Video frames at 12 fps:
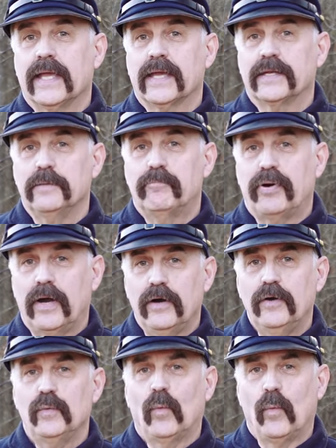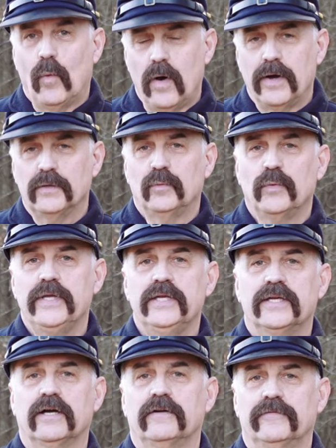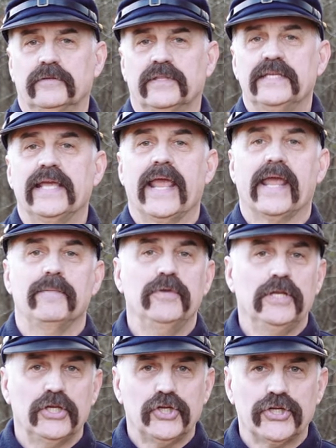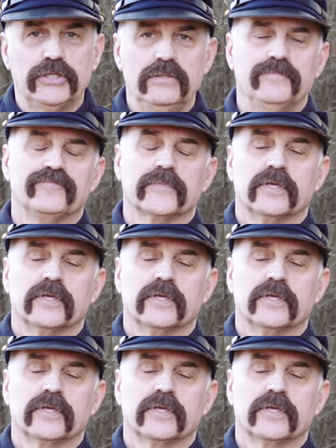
And in Part 1, we covered the ammunition,